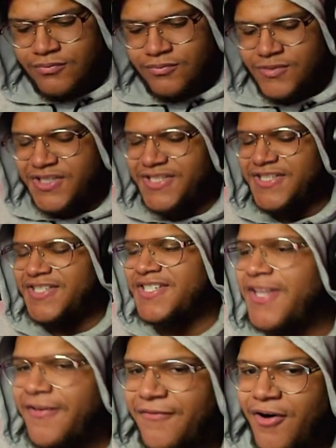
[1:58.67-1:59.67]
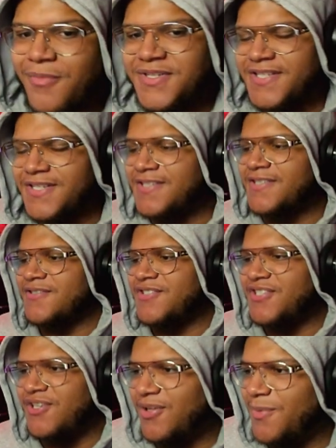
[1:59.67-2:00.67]
She's just a pharmacist.
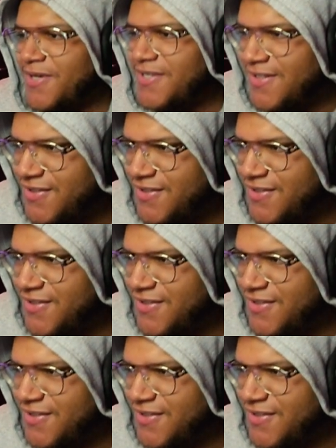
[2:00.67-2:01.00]
She just works at